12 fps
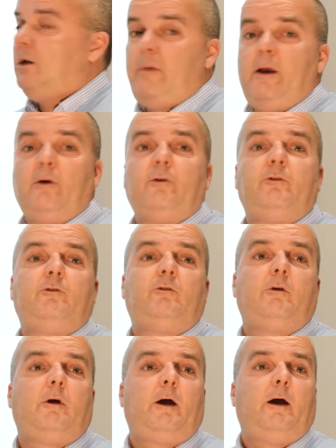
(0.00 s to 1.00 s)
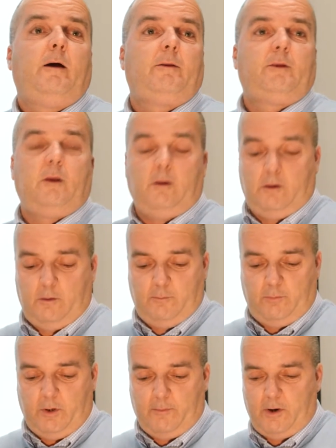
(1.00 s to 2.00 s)
mares to
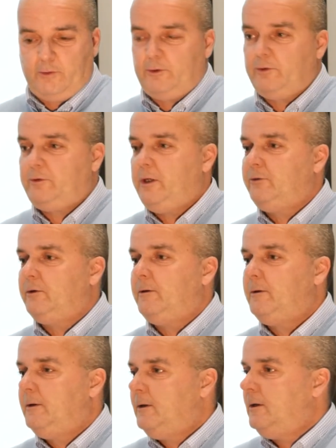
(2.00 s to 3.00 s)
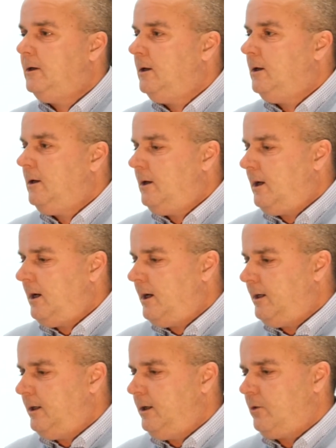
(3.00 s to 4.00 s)
bring mares into season.
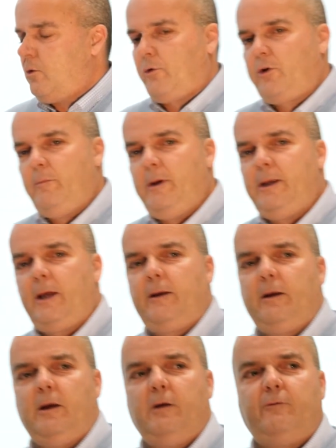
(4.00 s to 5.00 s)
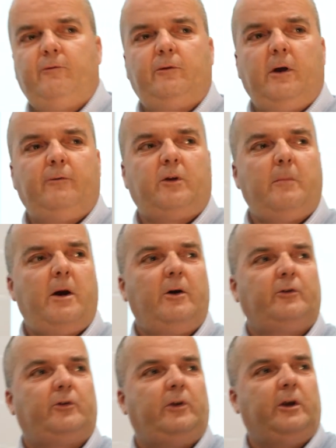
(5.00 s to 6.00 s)
And it occurred to me that if the mare
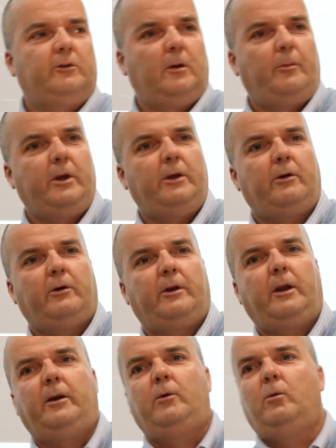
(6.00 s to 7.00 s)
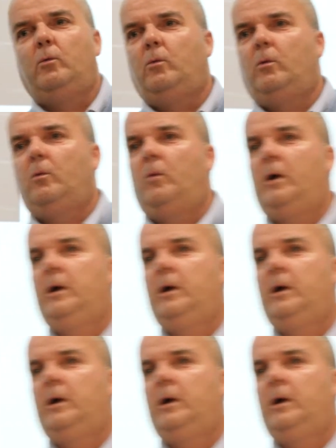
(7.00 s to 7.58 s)
is a seasonal breeder, then why